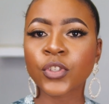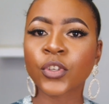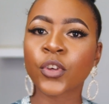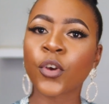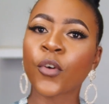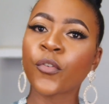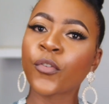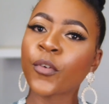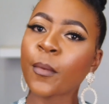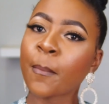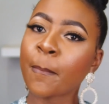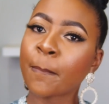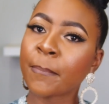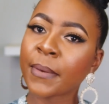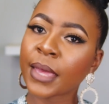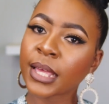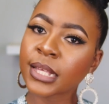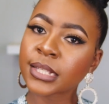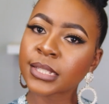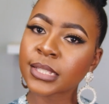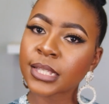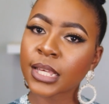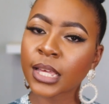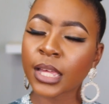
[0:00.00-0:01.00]
to go from
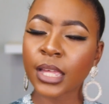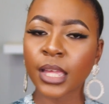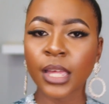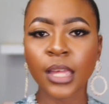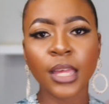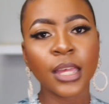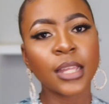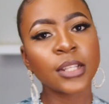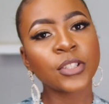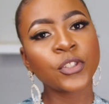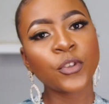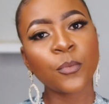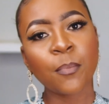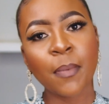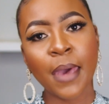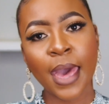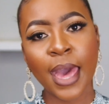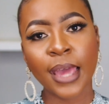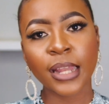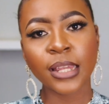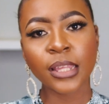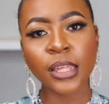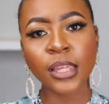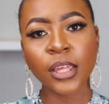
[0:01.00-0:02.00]
basic to
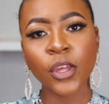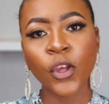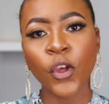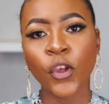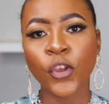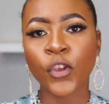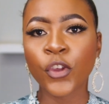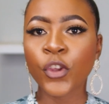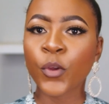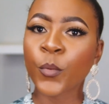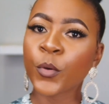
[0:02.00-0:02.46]
baddie.